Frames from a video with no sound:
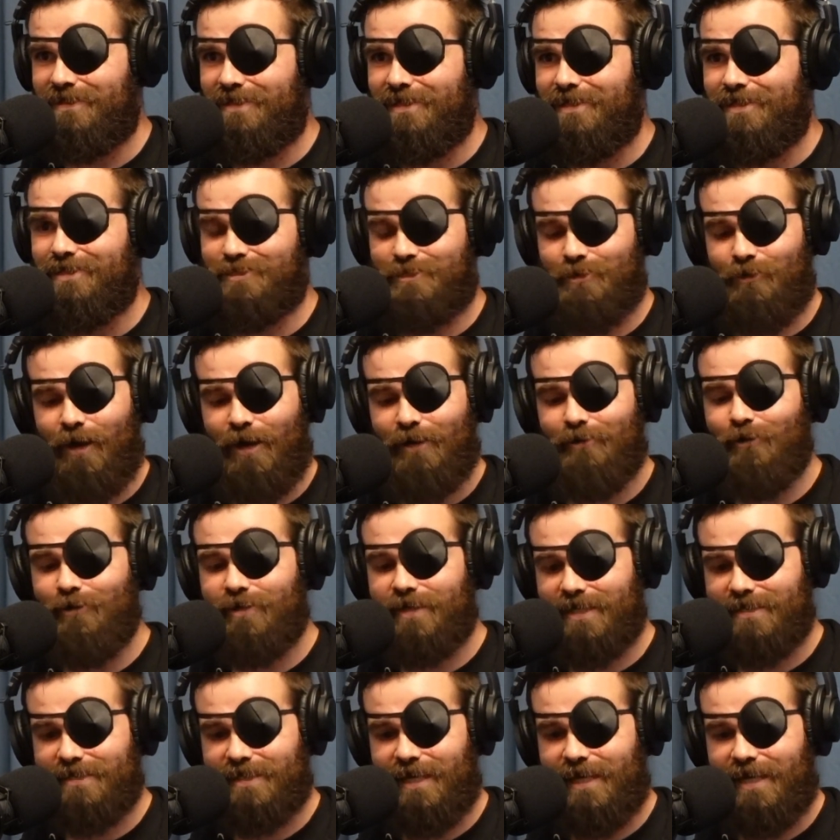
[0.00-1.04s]
So I look
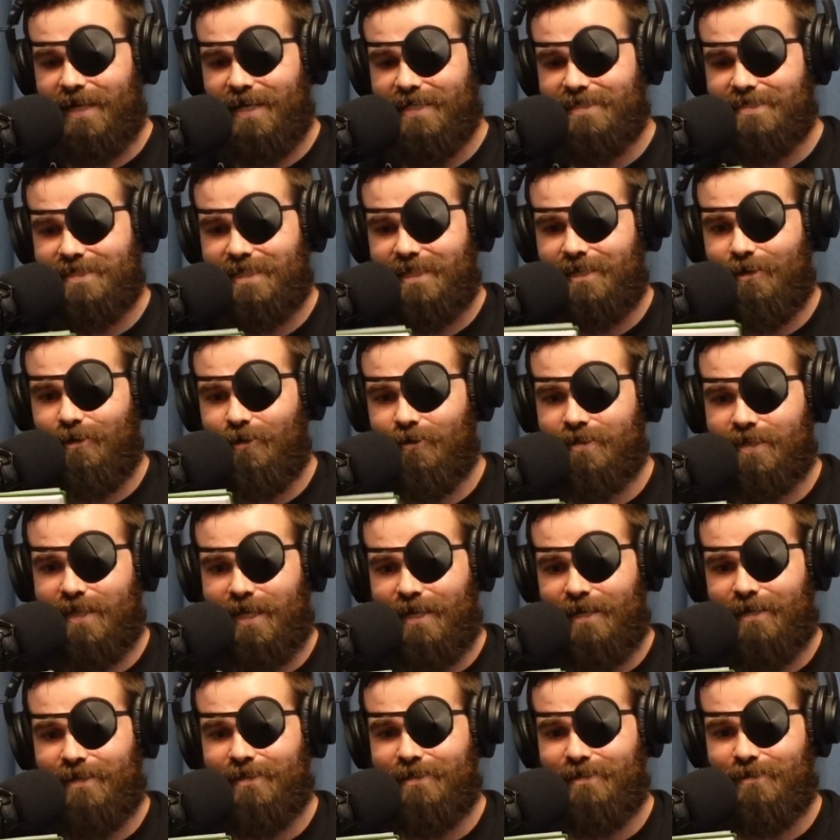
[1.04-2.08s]
at that and I say,
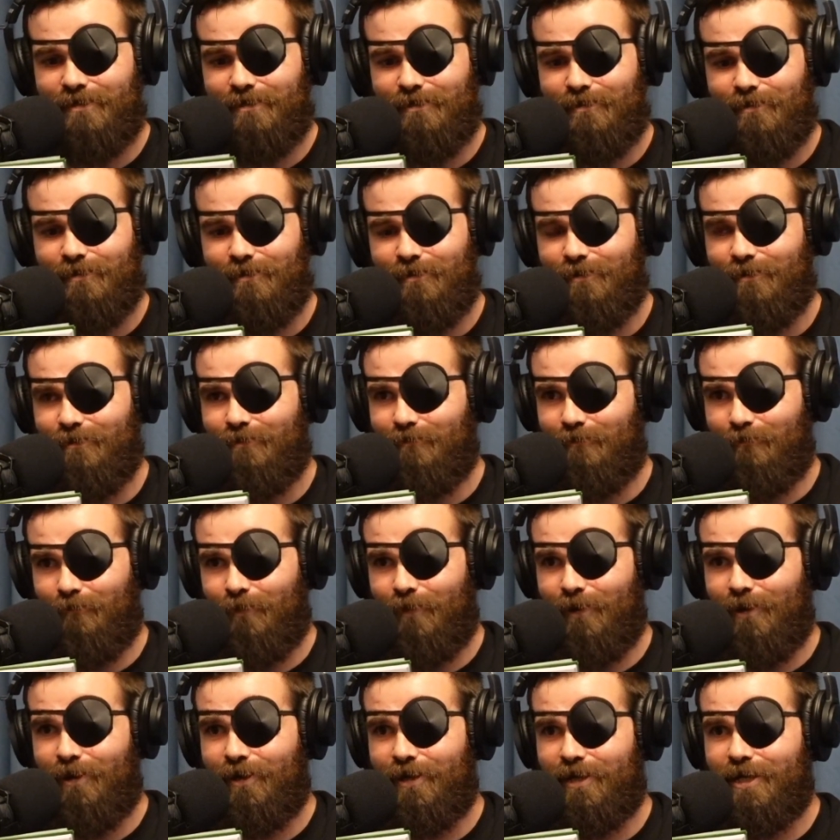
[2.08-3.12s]
okay,
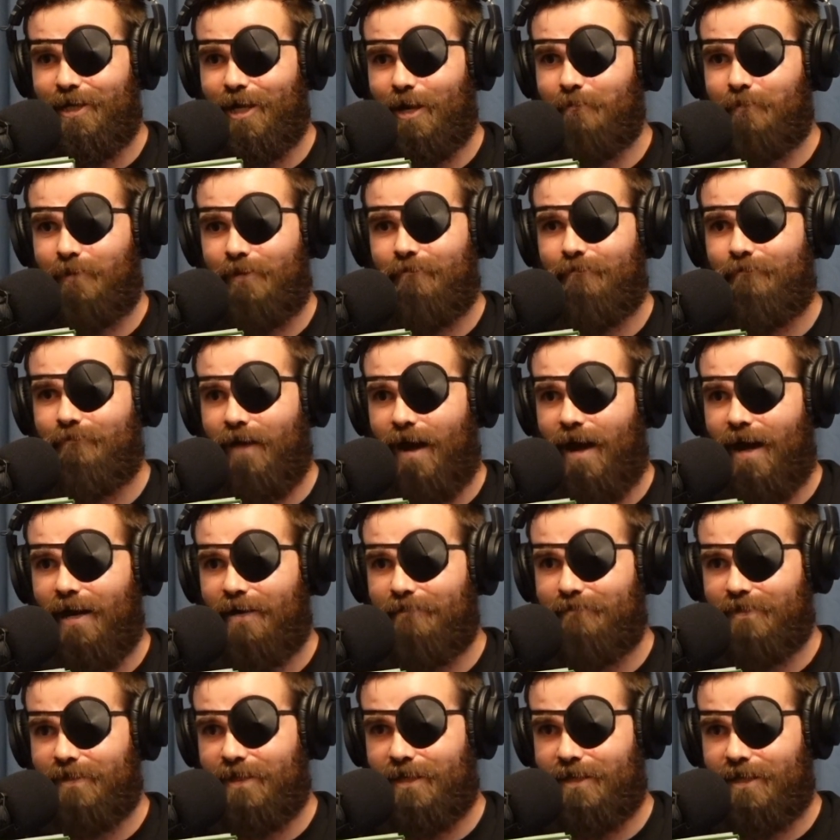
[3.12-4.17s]
we're number 5
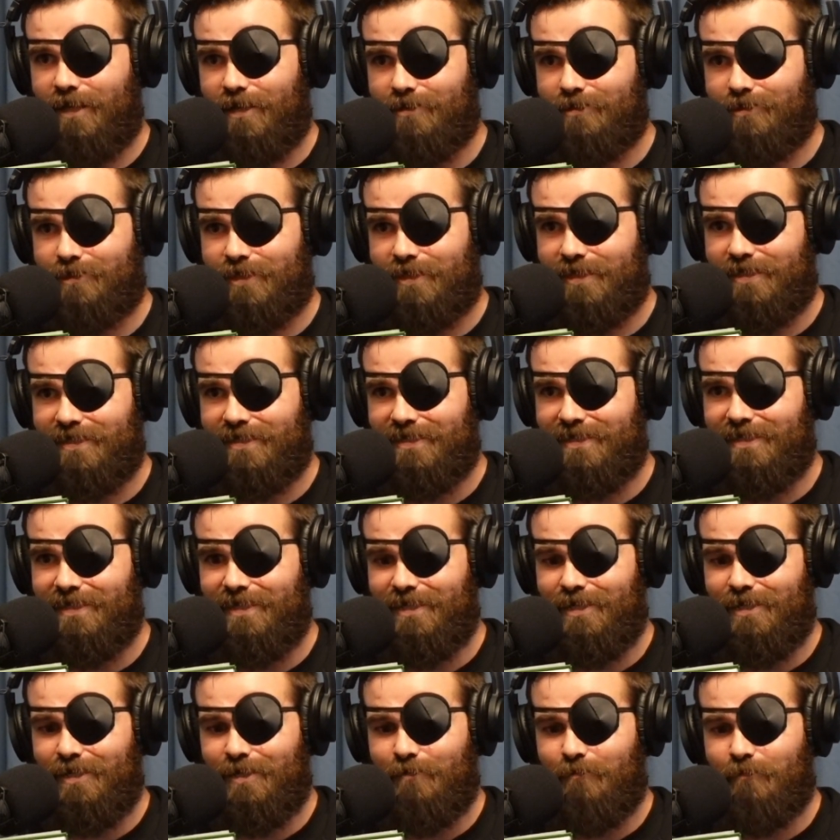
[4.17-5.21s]
in the country.
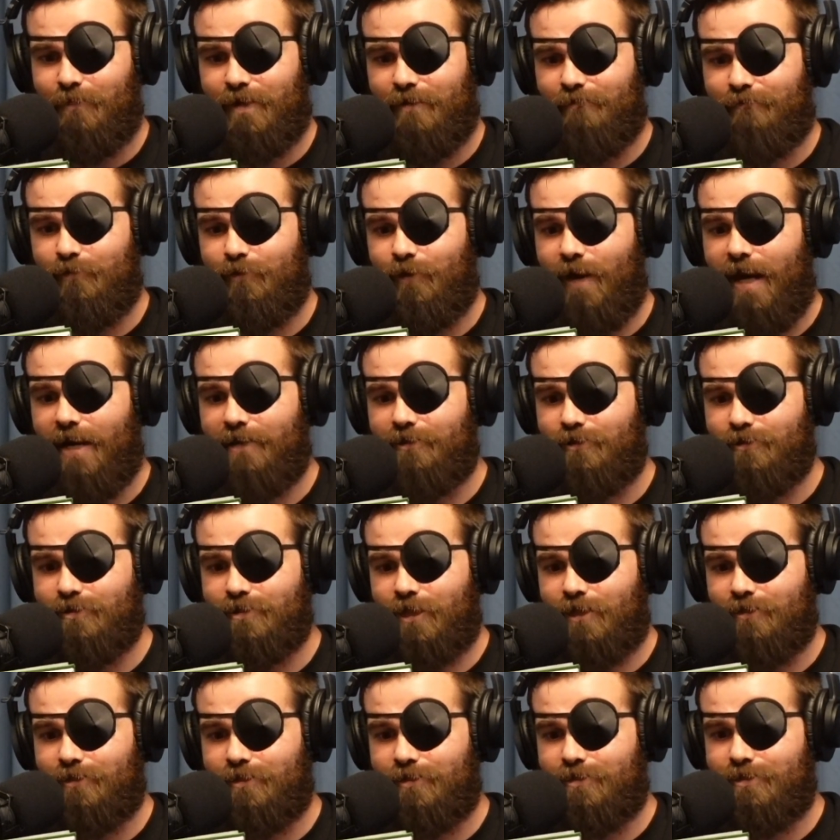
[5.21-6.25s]
But if you add those
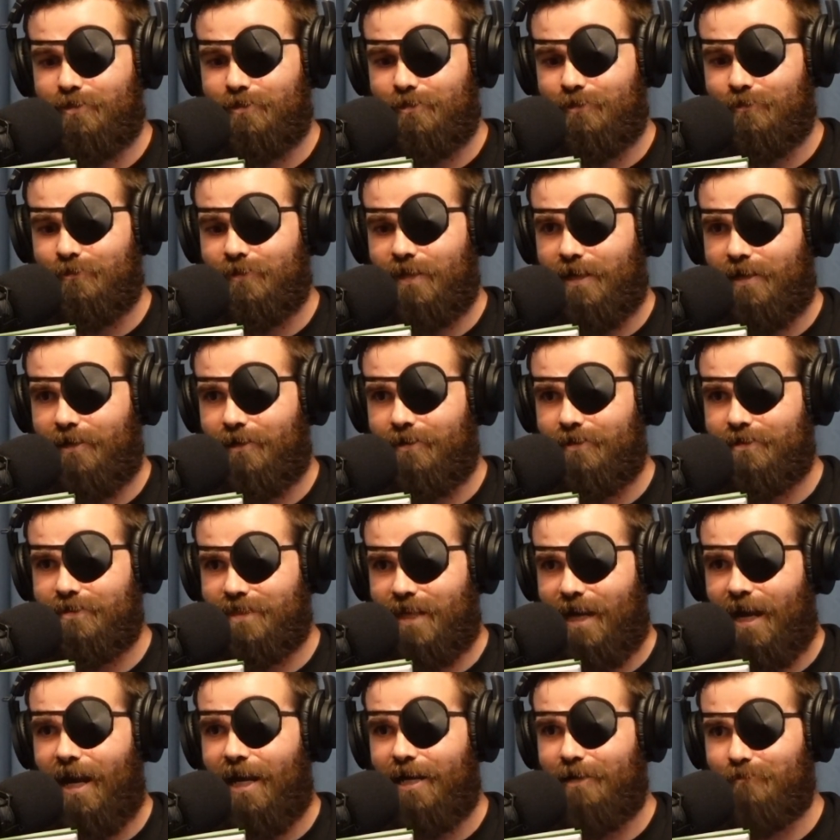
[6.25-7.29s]
other two that are
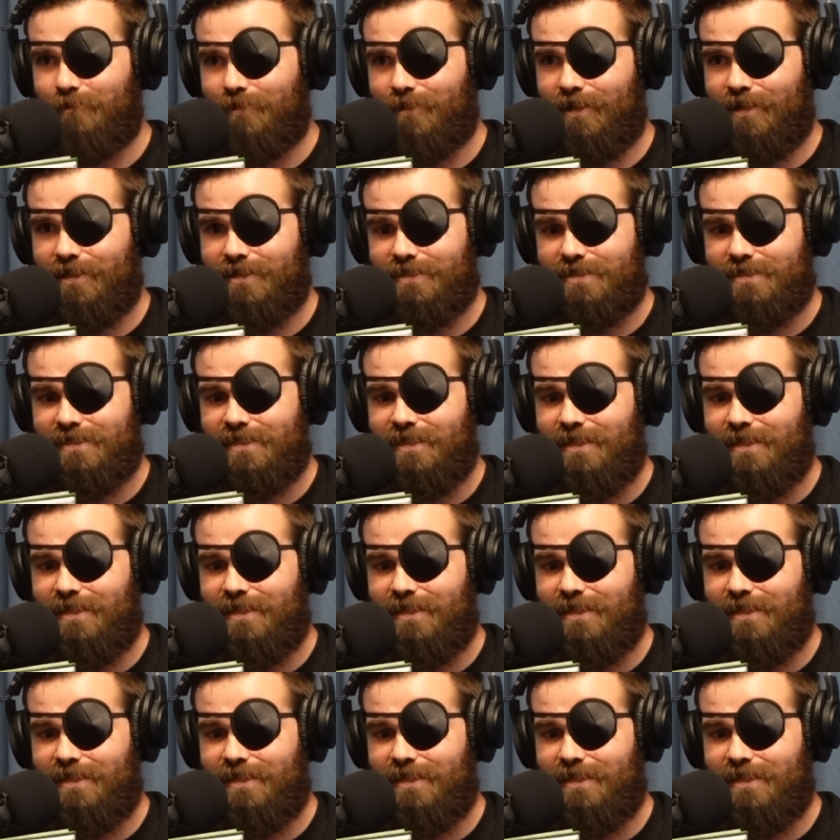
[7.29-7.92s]
tied with us,